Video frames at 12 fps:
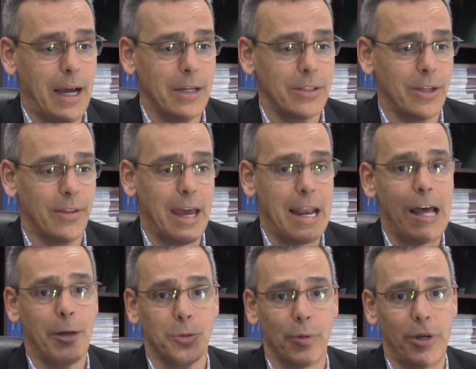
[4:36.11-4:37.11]
So that
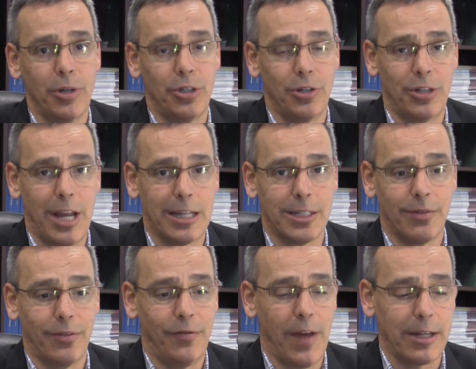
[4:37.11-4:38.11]
helps reduce your chance
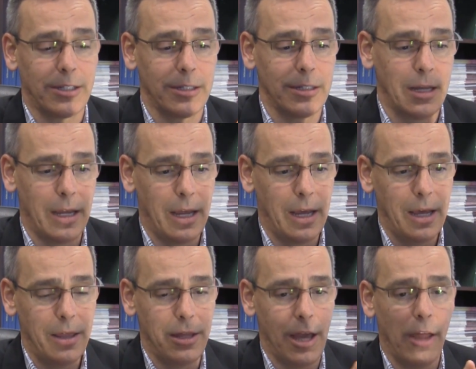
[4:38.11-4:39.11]
of infection.
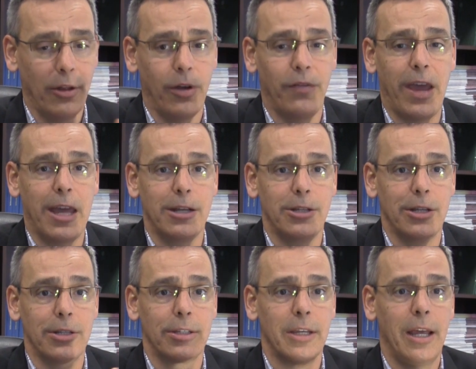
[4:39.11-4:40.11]
The other advantage
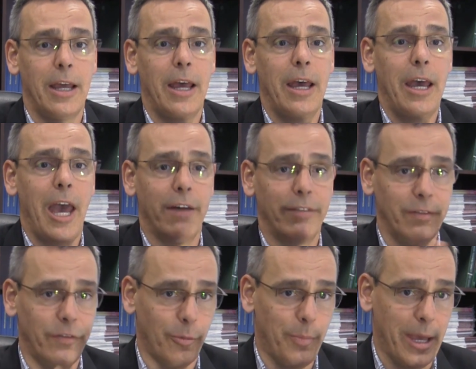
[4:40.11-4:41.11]
is,
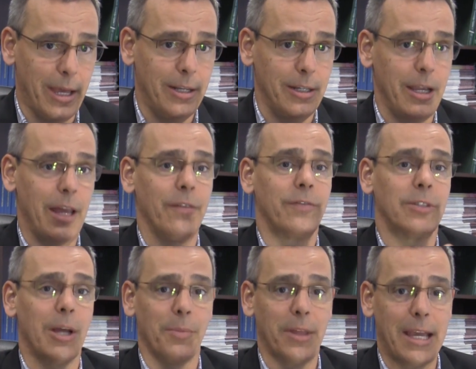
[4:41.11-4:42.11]
heaven forbid, if
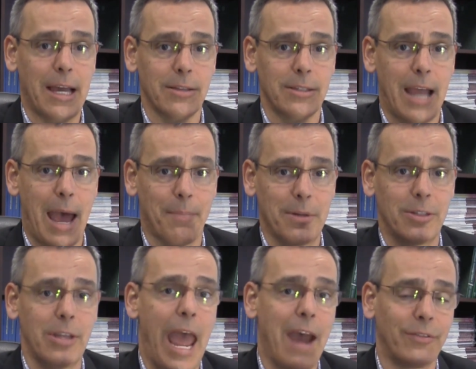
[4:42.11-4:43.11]
something else
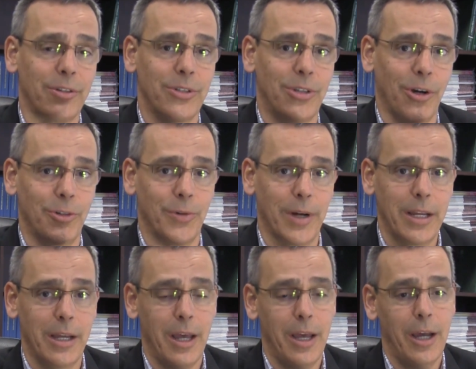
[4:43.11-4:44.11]
happens after
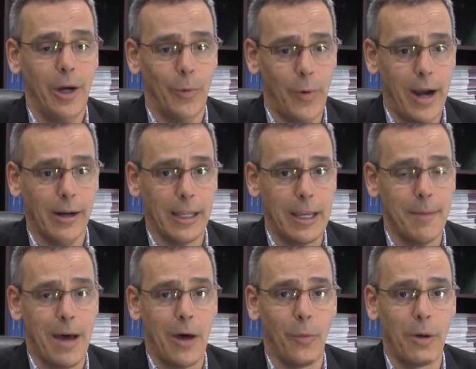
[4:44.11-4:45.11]
surgery, rarely,
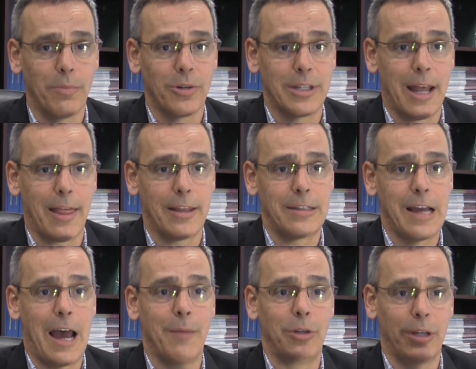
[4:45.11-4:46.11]
about 1% of the
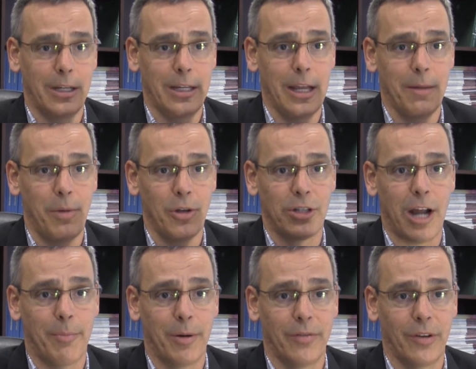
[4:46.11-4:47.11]
time, you can get a
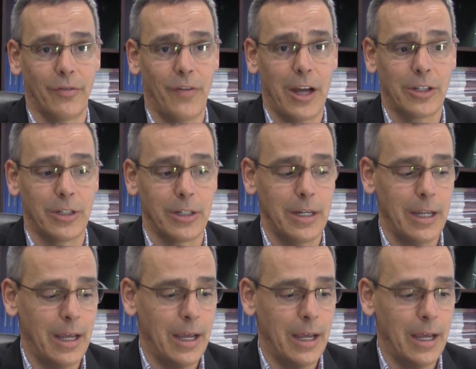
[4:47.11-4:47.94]
postoperative infection,